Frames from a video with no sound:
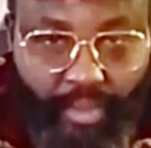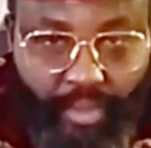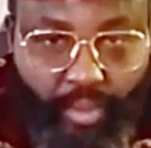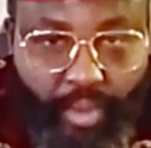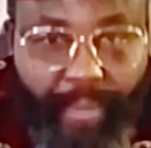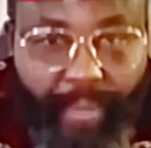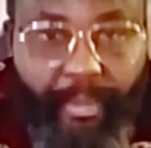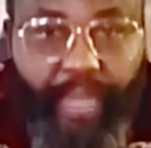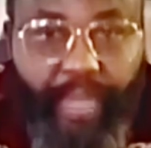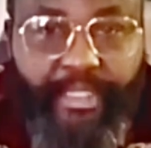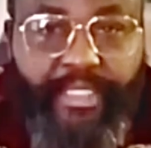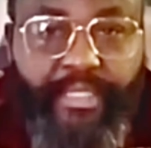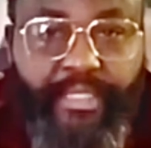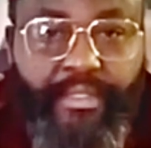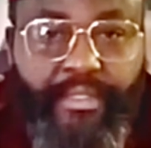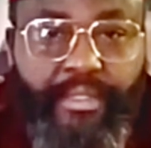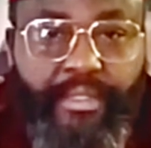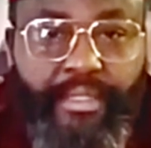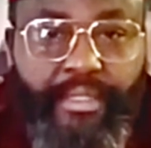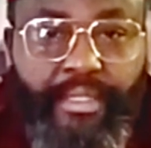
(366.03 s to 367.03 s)

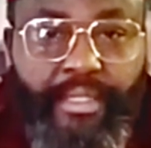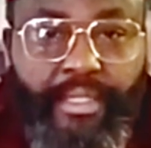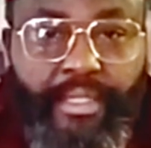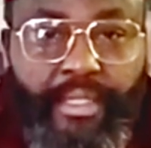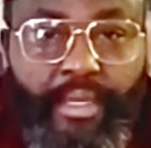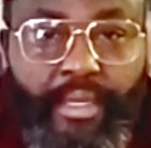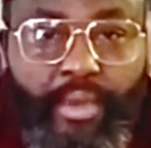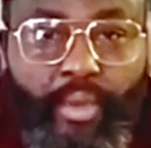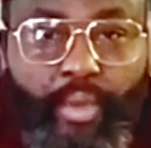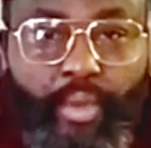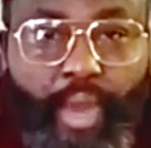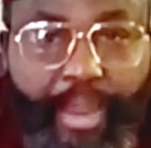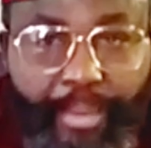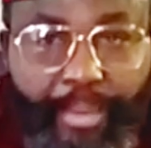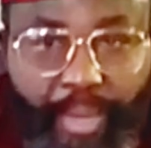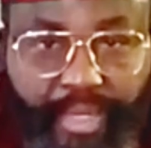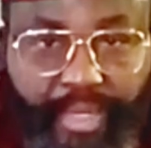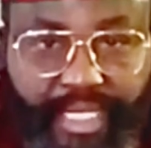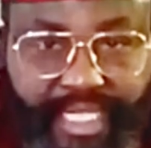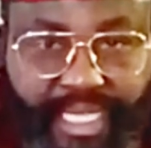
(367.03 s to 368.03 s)

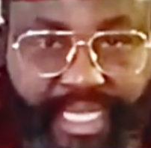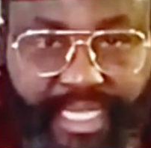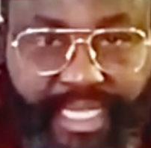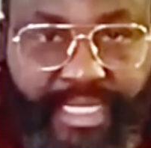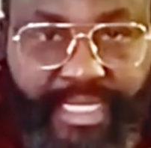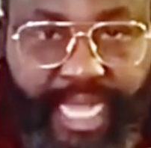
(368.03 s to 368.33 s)
cease